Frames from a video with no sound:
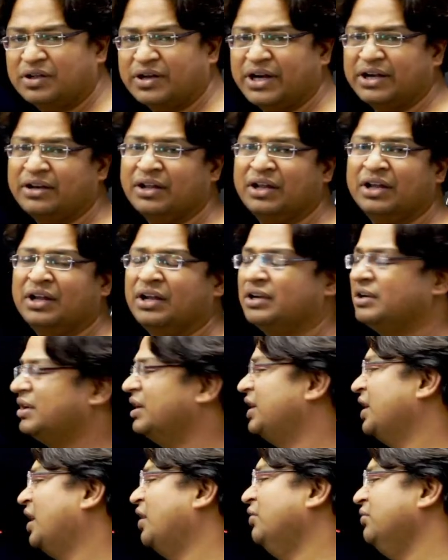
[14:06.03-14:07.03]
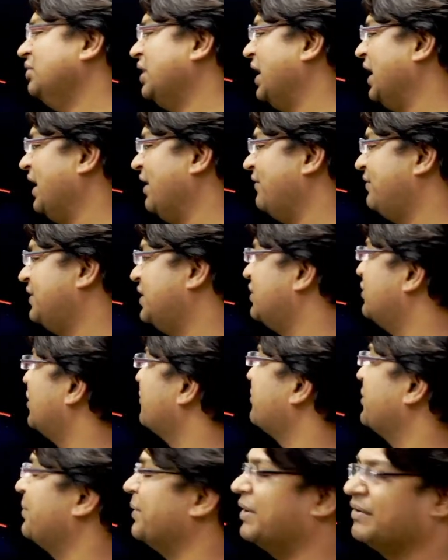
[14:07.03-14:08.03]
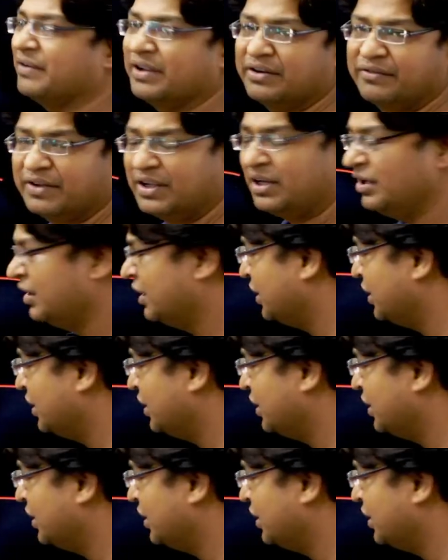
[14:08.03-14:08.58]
right, till now I did not prepare very well.